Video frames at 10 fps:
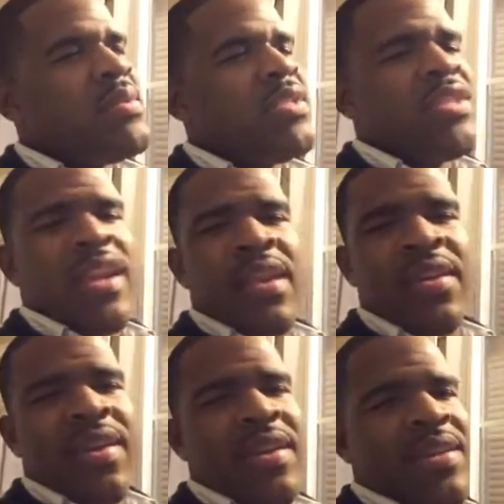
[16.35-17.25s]

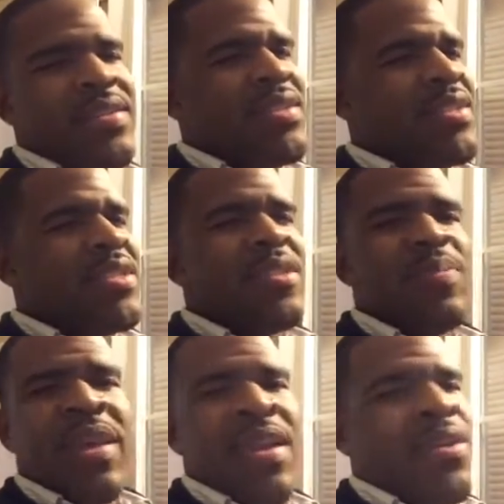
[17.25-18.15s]
sharing and just
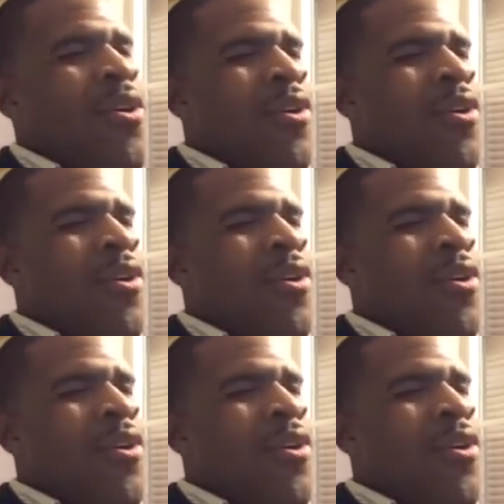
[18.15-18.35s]
displaying